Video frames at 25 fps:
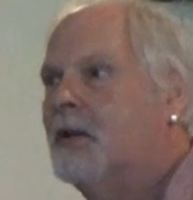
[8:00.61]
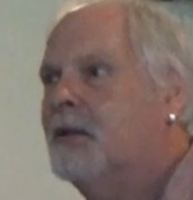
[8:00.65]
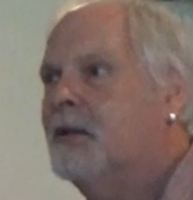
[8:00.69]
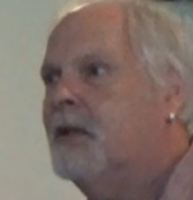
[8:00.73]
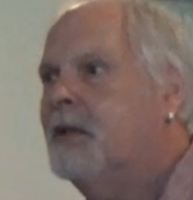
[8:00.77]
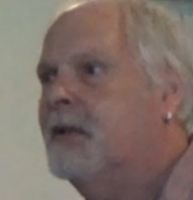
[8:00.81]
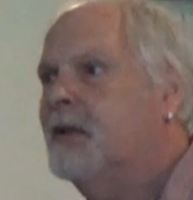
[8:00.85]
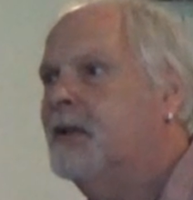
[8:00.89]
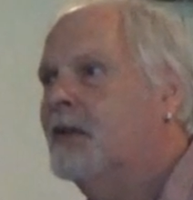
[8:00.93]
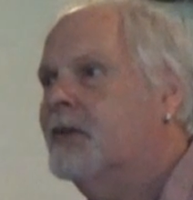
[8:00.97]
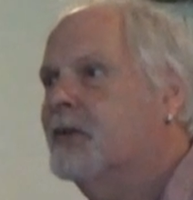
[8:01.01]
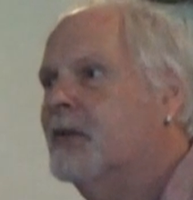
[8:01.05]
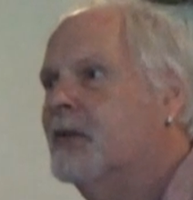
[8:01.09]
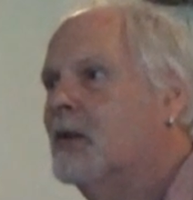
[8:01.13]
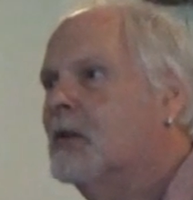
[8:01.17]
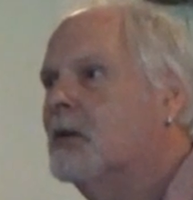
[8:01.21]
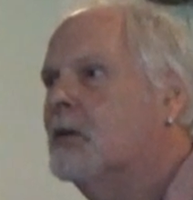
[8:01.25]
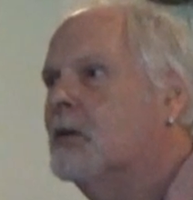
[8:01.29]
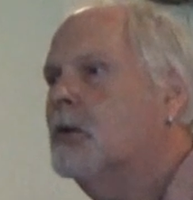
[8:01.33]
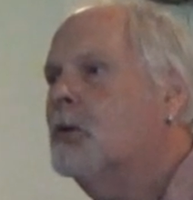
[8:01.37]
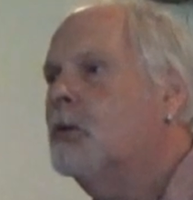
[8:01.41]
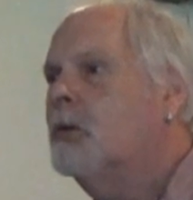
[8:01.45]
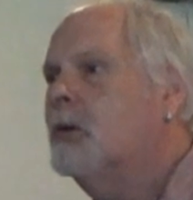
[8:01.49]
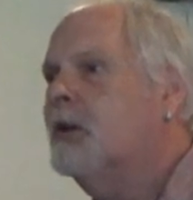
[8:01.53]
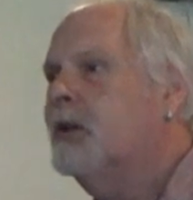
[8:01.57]
he doesn't know
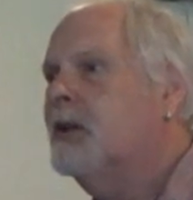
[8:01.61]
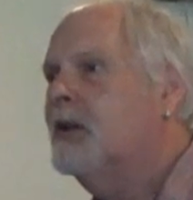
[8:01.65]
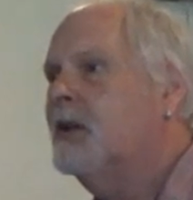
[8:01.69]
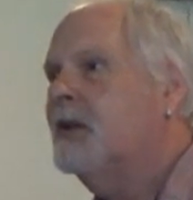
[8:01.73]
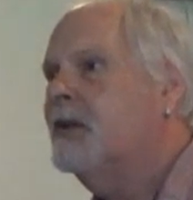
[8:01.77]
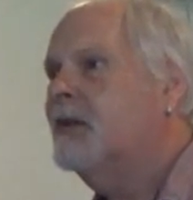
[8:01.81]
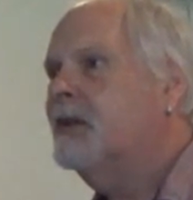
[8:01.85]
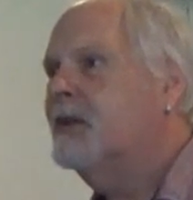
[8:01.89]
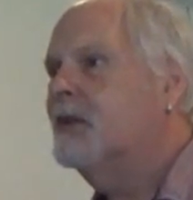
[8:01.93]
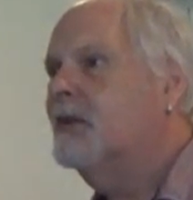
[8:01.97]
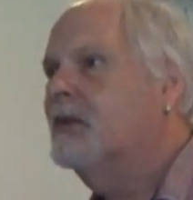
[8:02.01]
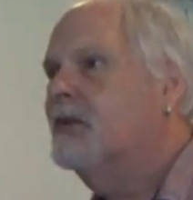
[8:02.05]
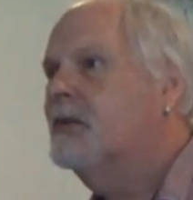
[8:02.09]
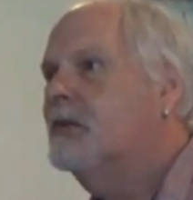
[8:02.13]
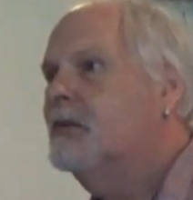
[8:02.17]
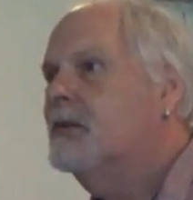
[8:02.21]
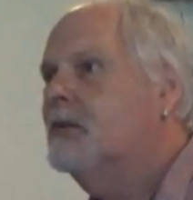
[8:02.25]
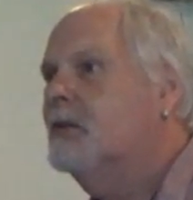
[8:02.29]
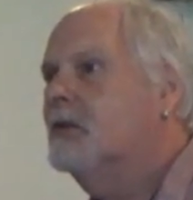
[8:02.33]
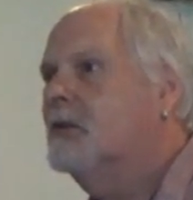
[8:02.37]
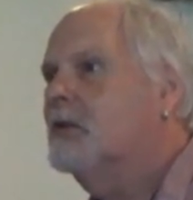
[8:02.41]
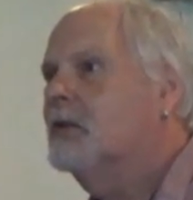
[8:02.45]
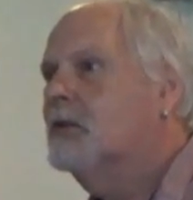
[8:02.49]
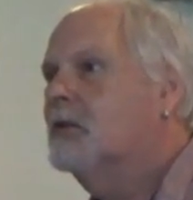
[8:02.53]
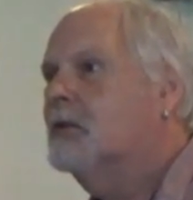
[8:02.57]
who he is
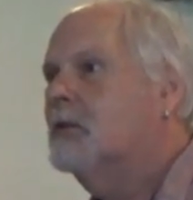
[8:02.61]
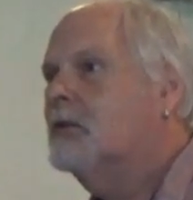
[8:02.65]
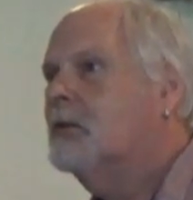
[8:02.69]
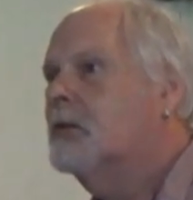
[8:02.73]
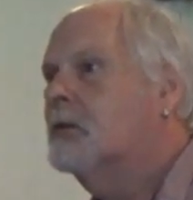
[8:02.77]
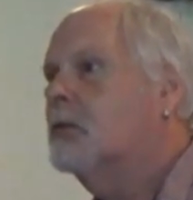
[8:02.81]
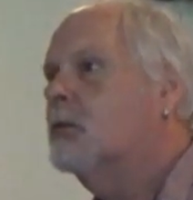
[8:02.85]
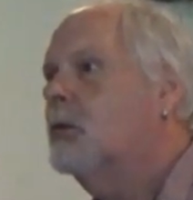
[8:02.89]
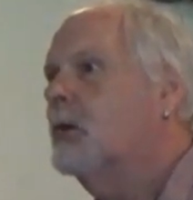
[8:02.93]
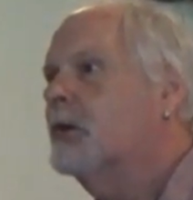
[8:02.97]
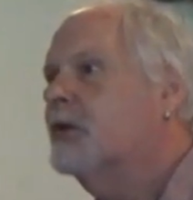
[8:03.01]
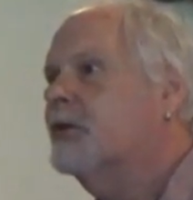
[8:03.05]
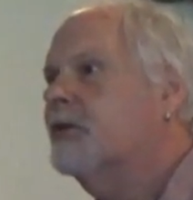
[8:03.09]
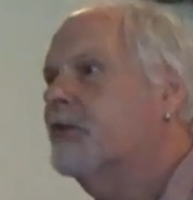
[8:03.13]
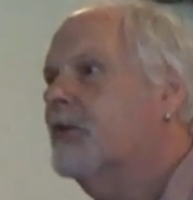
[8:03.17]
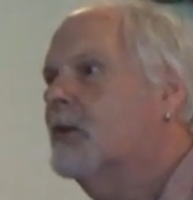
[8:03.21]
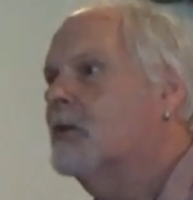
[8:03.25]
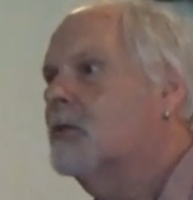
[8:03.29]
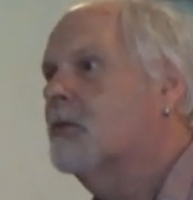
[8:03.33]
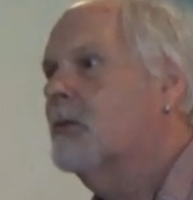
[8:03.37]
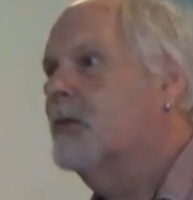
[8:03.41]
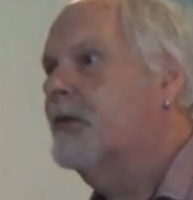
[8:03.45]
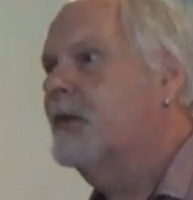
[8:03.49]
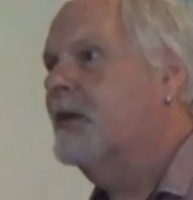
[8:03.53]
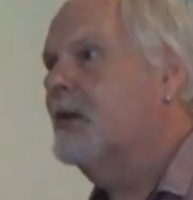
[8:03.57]
or what's
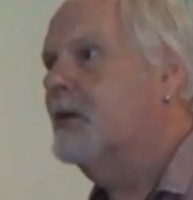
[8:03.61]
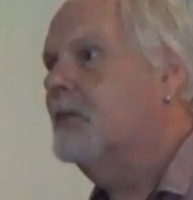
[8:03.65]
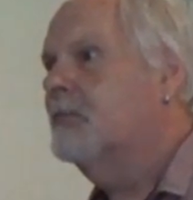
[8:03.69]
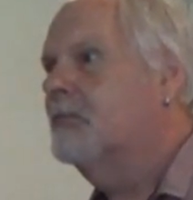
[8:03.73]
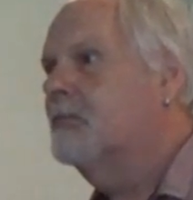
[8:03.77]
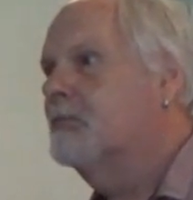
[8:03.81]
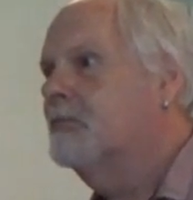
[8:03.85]
wrong with him.